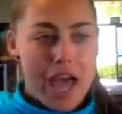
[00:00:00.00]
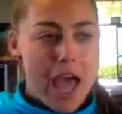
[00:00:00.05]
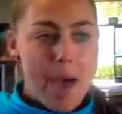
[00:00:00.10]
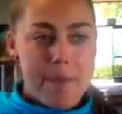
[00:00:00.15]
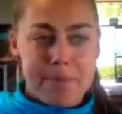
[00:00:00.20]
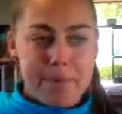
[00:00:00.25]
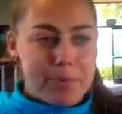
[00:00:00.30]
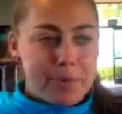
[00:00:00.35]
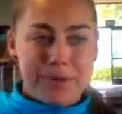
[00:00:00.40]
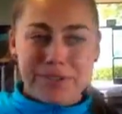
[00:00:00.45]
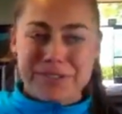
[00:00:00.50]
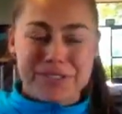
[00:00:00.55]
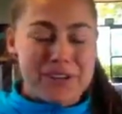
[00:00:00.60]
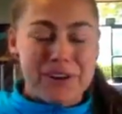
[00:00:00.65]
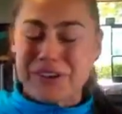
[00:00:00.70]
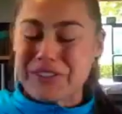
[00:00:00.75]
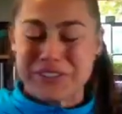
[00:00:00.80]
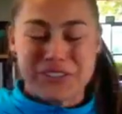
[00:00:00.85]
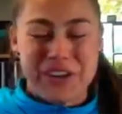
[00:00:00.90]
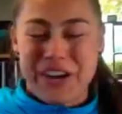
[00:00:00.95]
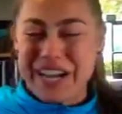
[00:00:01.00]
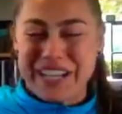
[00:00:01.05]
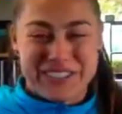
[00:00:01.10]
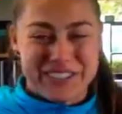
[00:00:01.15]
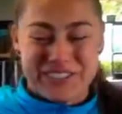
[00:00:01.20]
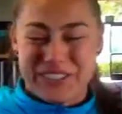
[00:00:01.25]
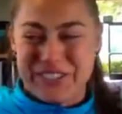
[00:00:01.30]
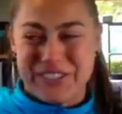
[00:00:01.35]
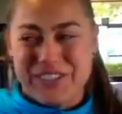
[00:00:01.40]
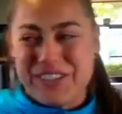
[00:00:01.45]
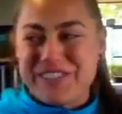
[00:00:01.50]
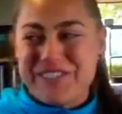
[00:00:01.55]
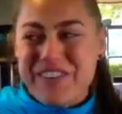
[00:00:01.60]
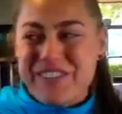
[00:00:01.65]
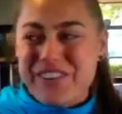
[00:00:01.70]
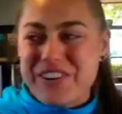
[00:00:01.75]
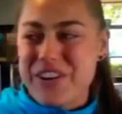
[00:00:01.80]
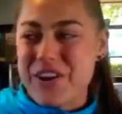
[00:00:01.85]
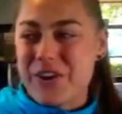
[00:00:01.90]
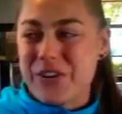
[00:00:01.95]
Happy person all through high school. I wouldn't
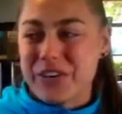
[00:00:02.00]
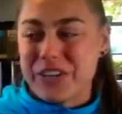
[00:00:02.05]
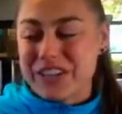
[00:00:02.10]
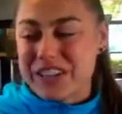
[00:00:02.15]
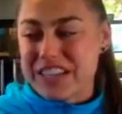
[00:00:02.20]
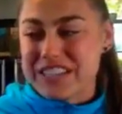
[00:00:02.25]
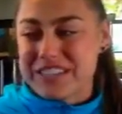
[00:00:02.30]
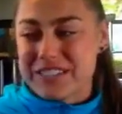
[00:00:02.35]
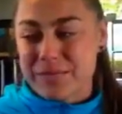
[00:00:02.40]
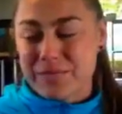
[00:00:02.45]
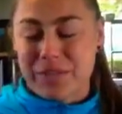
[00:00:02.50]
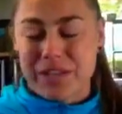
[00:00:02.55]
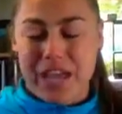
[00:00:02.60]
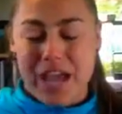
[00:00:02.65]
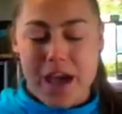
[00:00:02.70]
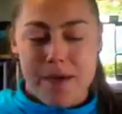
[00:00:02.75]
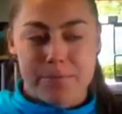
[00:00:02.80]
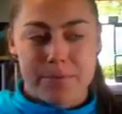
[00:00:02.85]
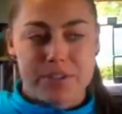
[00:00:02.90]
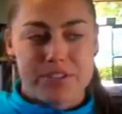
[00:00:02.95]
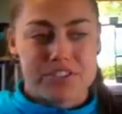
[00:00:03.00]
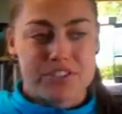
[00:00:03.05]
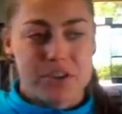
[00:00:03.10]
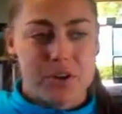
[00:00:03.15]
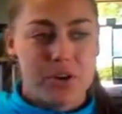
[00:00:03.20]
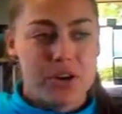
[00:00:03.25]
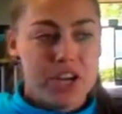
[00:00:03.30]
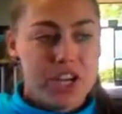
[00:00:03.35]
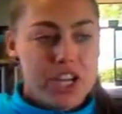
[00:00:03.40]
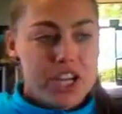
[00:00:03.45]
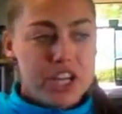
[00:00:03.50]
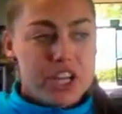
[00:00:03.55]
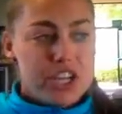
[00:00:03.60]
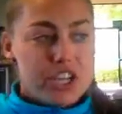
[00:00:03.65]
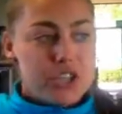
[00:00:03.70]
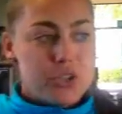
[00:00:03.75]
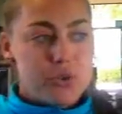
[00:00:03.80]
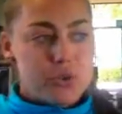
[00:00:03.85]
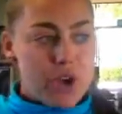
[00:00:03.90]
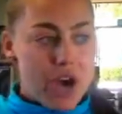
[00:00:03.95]
have ever known unless something happened. So
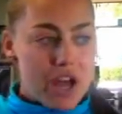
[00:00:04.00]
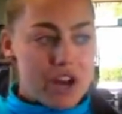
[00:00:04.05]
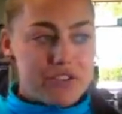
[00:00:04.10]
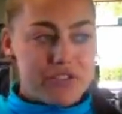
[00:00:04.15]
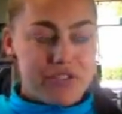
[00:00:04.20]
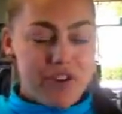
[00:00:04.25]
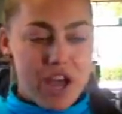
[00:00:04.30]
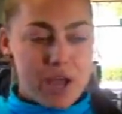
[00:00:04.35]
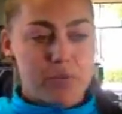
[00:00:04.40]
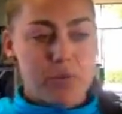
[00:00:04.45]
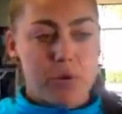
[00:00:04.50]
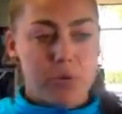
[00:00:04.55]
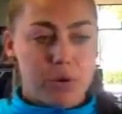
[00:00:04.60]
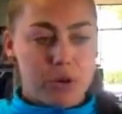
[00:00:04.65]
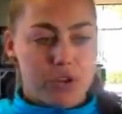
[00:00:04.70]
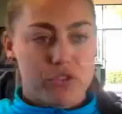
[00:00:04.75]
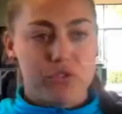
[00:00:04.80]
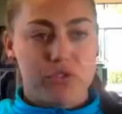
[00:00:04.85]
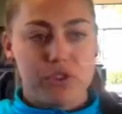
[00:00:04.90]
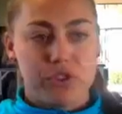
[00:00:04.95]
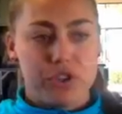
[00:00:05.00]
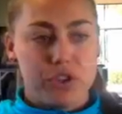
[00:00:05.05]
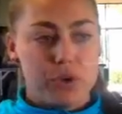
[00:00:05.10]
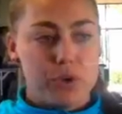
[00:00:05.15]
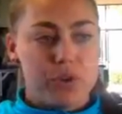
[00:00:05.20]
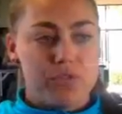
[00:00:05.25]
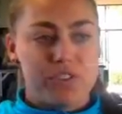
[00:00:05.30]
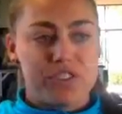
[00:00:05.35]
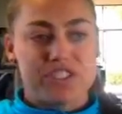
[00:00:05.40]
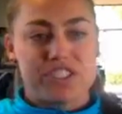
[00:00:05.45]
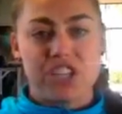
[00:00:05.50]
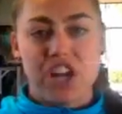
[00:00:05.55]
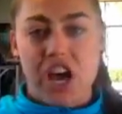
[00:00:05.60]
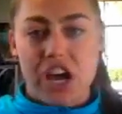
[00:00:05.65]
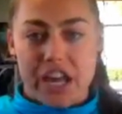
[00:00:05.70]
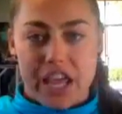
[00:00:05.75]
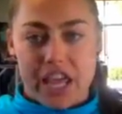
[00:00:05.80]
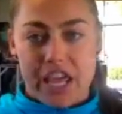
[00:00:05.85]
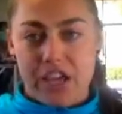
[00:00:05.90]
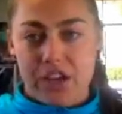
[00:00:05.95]
you got to find what works for you. If it's
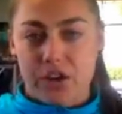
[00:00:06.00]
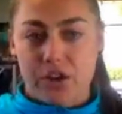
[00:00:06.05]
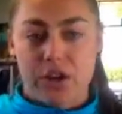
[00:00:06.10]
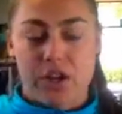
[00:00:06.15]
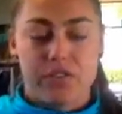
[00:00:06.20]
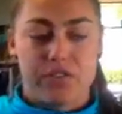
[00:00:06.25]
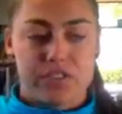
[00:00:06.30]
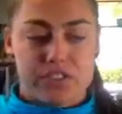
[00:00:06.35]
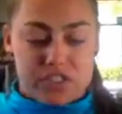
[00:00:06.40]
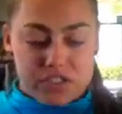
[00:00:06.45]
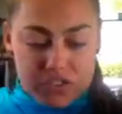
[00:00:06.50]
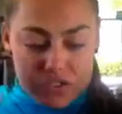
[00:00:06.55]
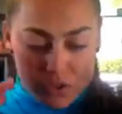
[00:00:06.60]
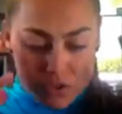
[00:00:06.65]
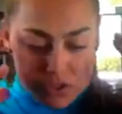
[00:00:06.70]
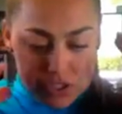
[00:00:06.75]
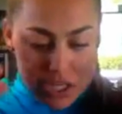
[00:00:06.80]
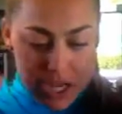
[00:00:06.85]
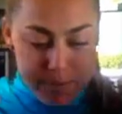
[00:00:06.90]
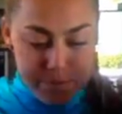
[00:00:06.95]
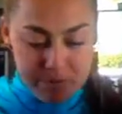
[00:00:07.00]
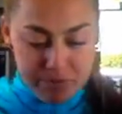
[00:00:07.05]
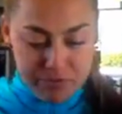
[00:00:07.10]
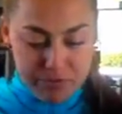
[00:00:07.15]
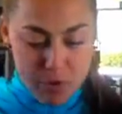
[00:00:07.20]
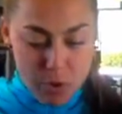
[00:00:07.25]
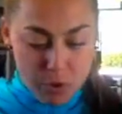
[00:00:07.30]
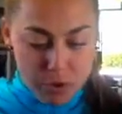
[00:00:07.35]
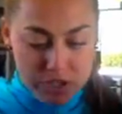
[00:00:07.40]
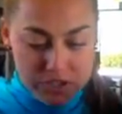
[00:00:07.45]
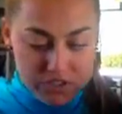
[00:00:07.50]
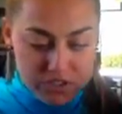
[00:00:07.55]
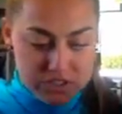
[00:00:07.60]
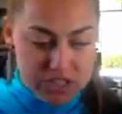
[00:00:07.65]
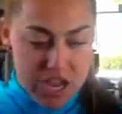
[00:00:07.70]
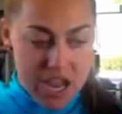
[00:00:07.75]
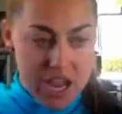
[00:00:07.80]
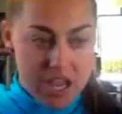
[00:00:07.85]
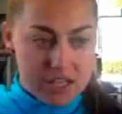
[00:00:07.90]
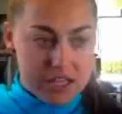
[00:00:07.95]
not anger, if it's a certain type of focus,
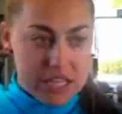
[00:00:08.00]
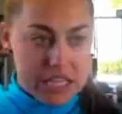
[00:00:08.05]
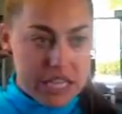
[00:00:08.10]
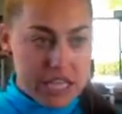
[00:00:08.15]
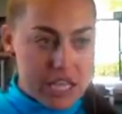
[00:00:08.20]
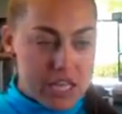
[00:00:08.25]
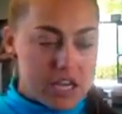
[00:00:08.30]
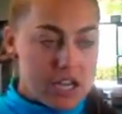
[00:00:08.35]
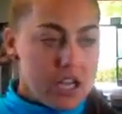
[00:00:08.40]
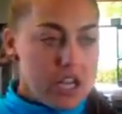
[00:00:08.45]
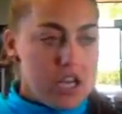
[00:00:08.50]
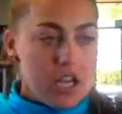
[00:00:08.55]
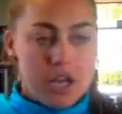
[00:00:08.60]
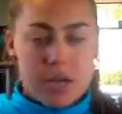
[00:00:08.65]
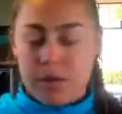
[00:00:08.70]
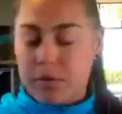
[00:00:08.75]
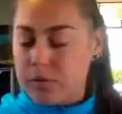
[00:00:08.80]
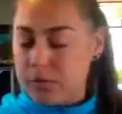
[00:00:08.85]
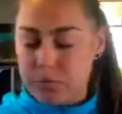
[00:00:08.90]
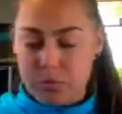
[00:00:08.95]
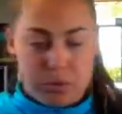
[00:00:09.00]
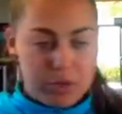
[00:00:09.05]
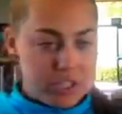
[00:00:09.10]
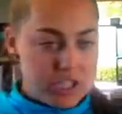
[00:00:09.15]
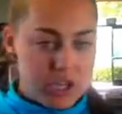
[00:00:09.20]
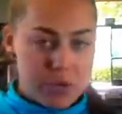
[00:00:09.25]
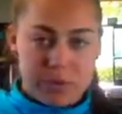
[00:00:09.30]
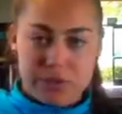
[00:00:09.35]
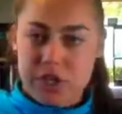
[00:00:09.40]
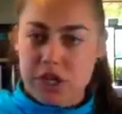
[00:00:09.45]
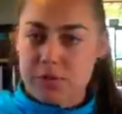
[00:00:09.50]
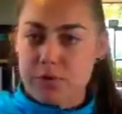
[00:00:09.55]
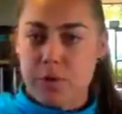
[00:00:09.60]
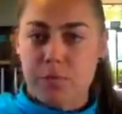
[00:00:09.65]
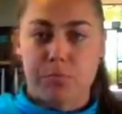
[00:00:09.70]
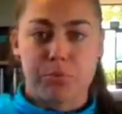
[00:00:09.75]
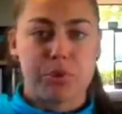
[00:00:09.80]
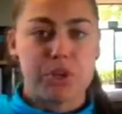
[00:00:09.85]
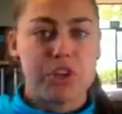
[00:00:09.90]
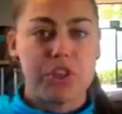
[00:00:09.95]
dialing in. We talked
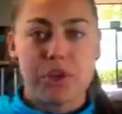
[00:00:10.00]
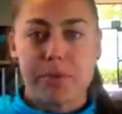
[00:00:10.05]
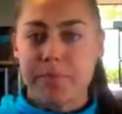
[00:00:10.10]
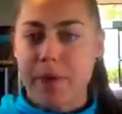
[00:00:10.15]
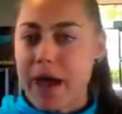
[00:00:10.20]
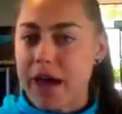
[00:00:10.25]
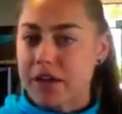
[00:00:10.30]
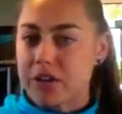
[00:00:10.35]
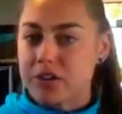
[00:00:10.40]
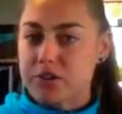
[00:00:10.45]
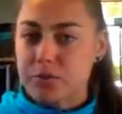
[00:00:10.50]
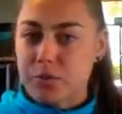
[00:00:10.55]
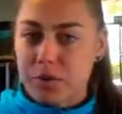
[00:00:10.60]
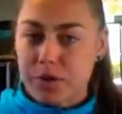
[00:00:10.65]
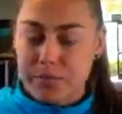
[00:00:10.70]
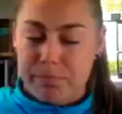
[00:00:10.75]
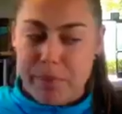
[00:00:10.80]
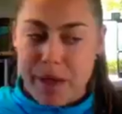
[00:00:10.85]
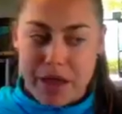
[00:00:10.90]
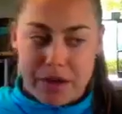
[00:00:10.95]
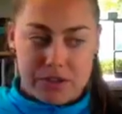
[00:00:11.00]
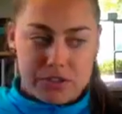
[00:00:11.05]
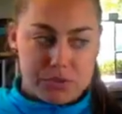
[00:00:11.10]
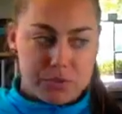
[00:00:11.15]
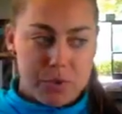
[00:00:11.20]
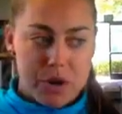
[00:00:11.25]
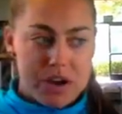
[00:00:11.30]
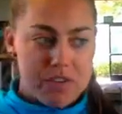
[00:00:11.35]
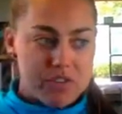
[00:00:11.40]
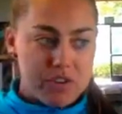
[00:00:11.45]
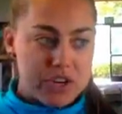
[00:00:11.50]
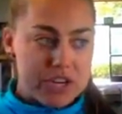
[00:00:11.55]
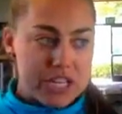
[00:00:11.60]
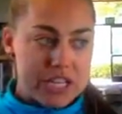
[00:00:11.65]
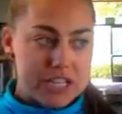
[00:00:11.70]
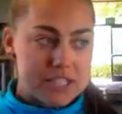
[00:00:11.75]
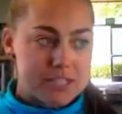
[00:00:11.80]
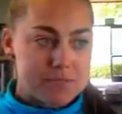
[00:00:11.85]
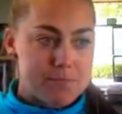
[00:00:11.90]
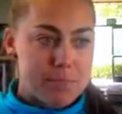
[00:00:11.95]
about breathing patterns, whatever it
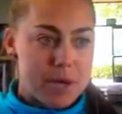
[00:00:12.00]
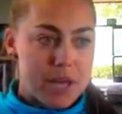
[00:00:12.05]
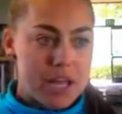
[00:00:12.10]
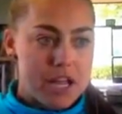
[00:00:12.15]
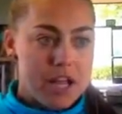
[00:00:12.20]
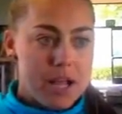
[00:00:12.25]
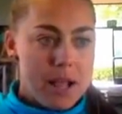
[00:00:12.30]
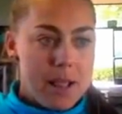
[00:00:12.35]
is, but